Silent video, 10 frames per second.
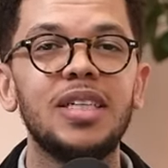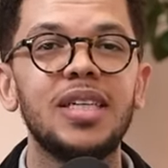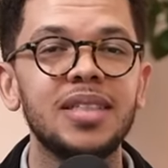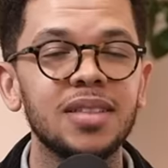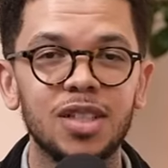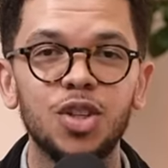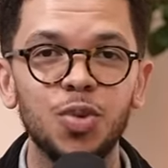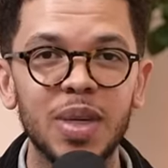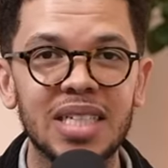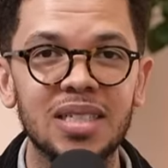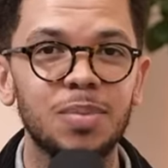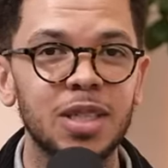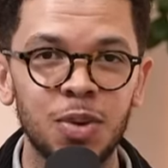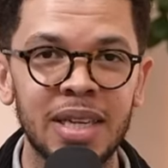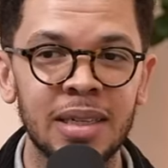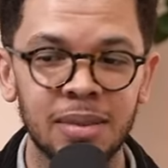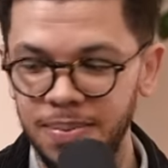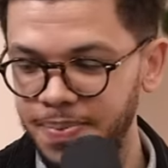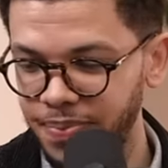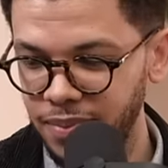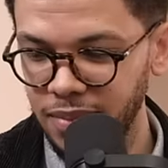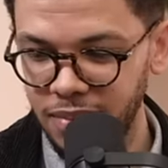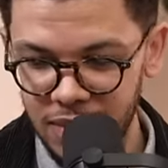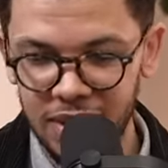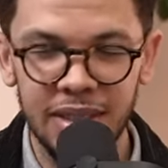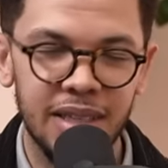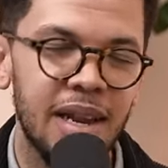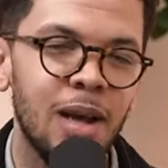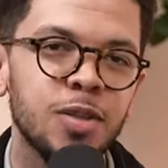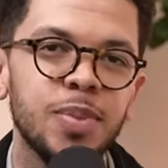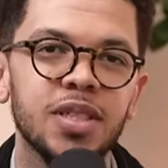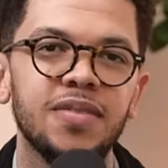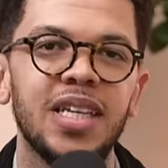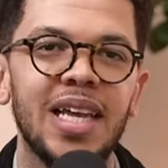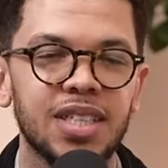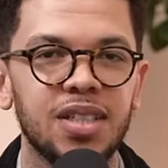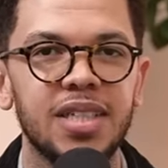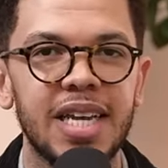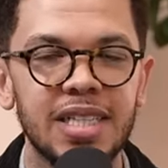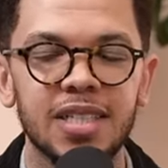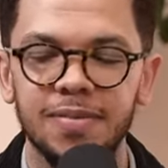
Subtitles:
in the 2 weeks between the announcement of the election date